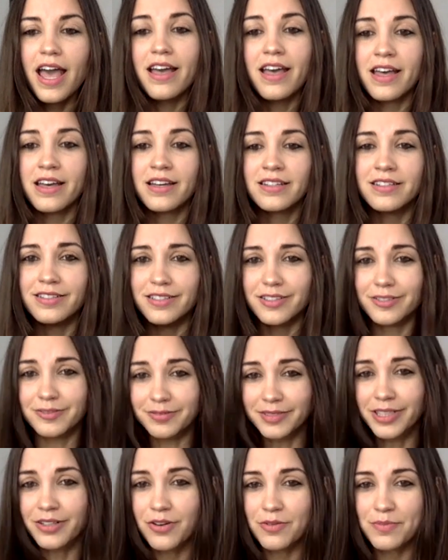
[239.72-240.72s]
And
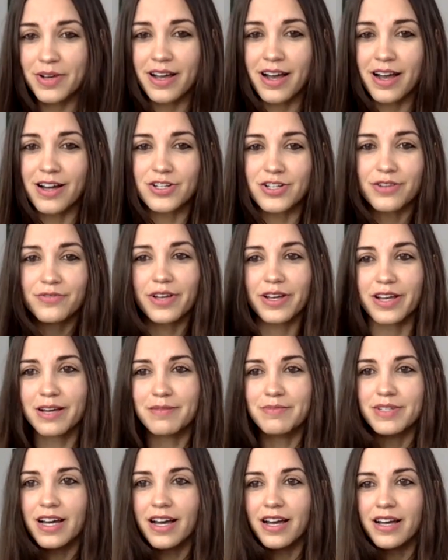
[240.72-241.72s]
oh my gosh, I feel like
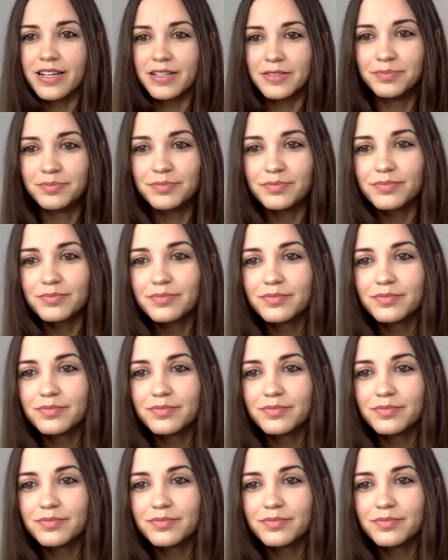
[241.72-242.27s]
I'm dying.